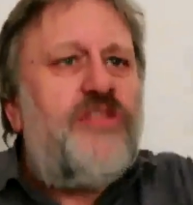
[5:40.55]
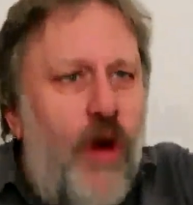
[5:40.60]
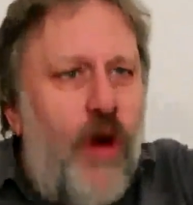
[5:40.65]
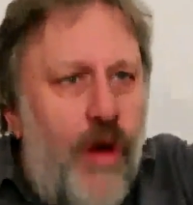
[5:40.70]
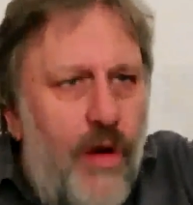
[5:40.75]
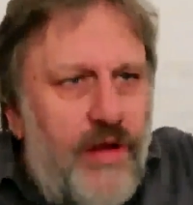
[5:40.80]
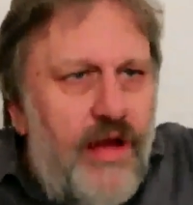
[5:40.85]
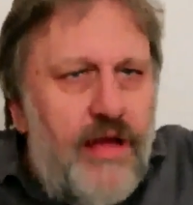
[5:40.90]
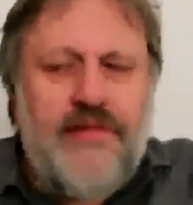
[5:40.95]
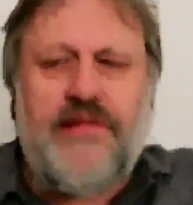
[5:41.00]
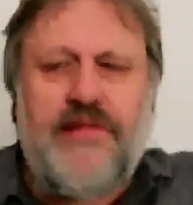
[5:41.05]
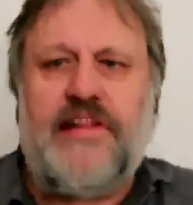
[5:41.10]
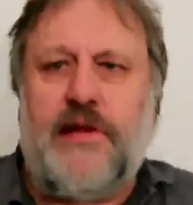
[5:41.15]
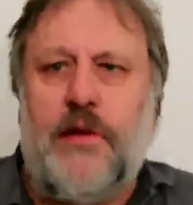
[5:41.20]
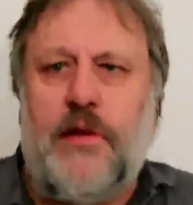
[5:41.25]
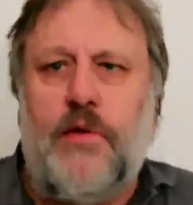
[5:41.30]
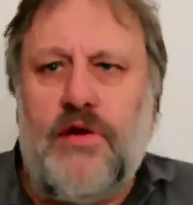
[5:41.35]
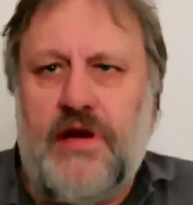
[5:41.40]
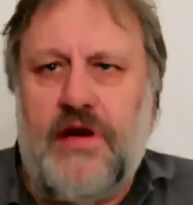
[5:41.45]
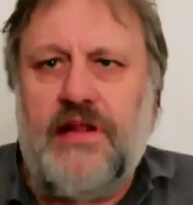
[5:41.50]
talk and
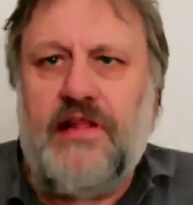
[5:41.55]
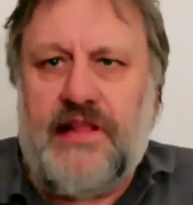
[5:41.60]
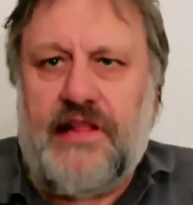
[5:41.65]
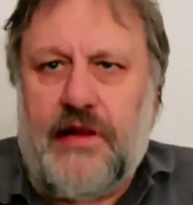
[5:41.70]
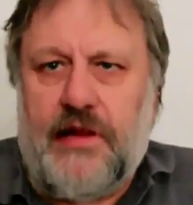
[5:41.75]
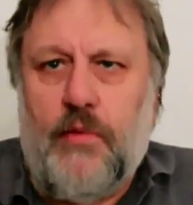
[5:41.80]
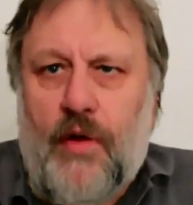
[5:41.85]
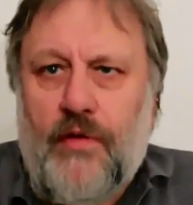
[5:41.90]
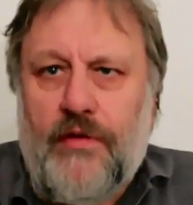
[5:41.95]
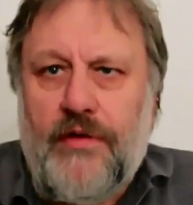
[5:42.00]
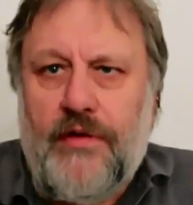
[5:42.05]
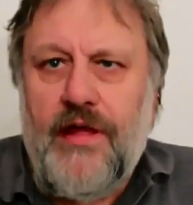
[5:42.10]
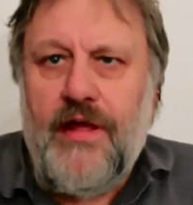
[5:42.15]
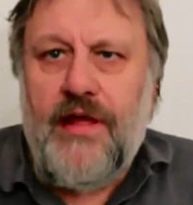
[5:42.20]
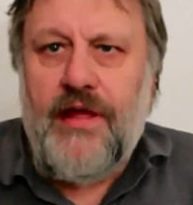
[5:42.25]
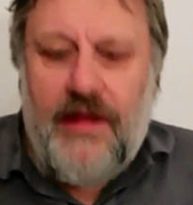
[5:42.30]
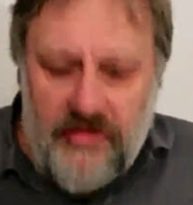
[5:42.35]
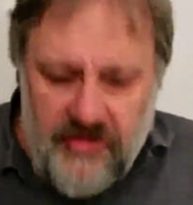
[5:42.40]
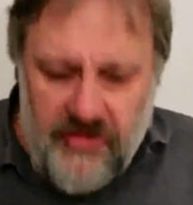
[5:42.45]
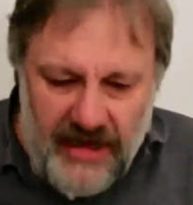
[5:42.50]
so on and so on.
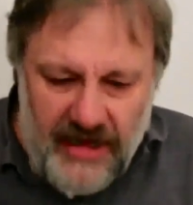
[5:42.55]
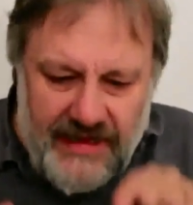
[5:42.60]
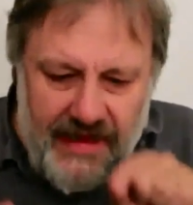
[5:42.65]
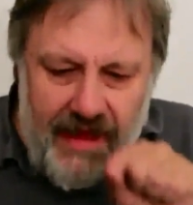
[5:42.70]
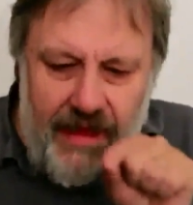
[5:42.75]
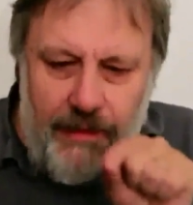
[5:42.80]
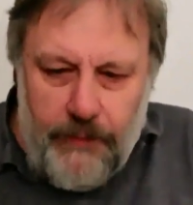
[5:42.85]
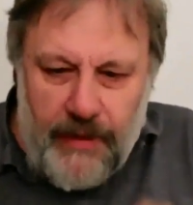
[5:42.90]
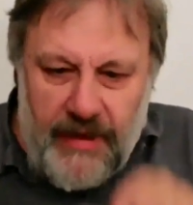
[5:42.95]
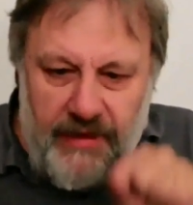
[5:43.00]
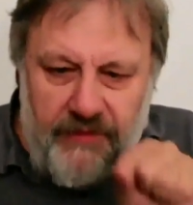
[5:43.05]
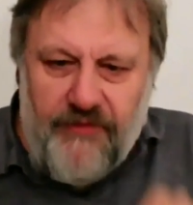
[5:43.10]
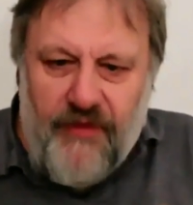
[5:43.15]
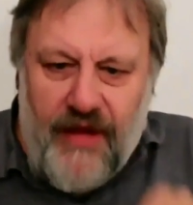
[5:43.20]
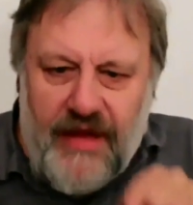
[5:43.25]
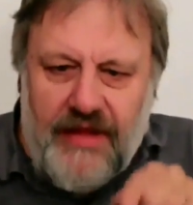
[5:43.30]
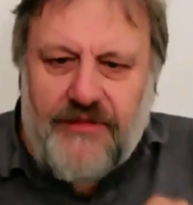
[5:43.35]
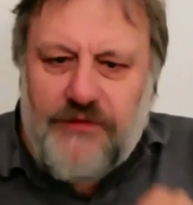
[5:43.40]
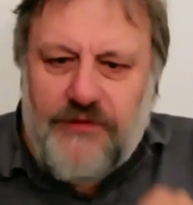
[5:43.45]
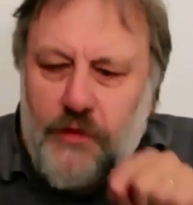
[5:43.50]
Just be
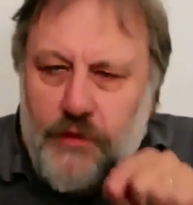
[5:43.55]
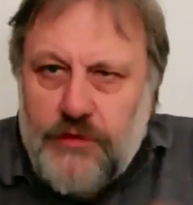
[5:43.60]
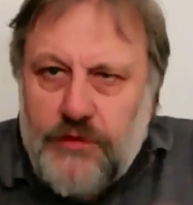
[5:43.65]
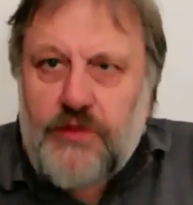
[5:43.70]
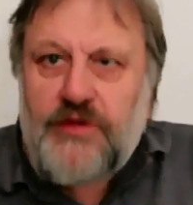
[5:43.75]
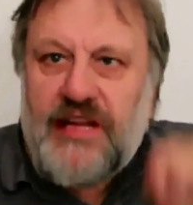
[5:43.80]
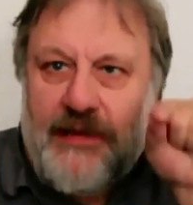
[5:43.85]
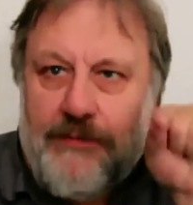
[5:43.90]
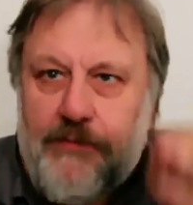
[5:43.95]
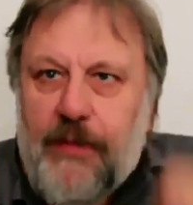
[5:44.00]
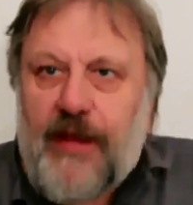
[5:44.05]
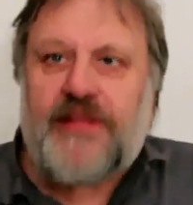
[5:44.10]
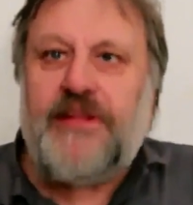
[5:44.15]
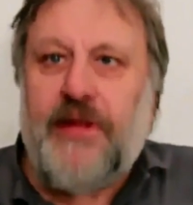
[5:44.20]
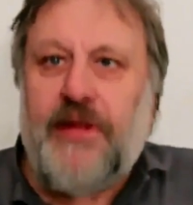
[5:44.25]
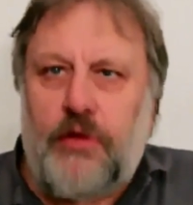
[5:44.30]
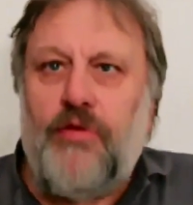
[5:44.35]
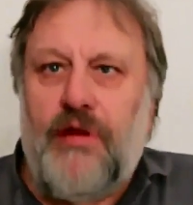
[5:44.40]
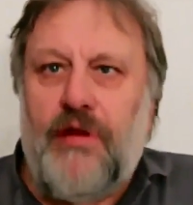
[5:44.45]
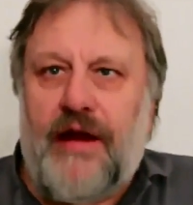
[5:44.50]
faithful to this
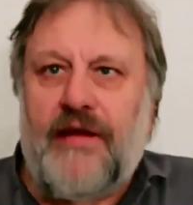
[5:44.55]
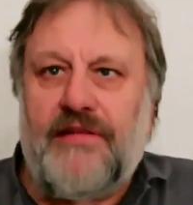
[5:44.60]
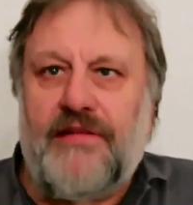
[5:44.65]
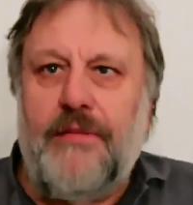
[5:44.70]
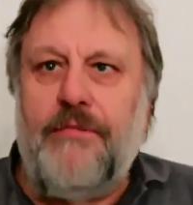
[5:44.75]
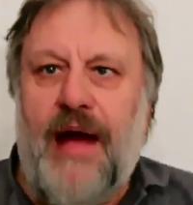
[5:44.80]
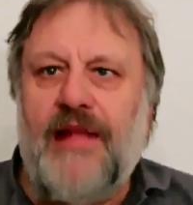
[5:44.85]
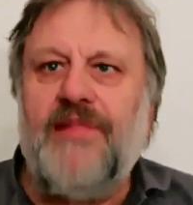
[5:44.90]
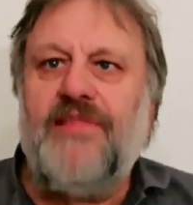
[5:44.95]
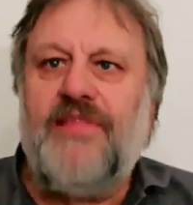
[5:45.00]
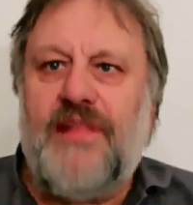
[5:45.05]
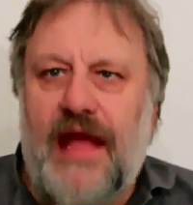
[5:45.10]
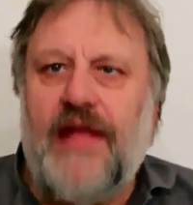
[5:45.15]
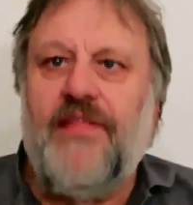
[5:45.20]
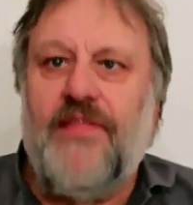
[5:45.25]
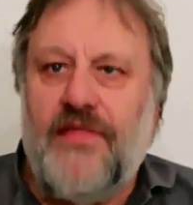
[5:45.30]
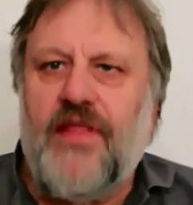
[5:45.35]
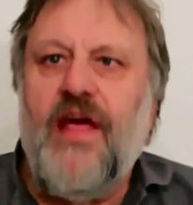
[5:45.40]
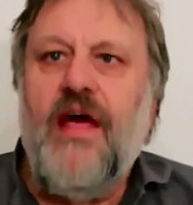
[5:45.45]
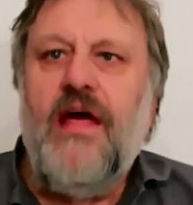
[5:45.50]
particular demand
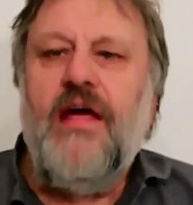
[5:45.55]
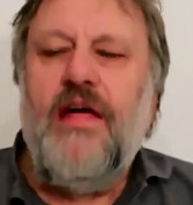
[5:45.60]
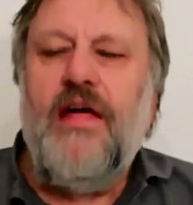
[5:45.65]
and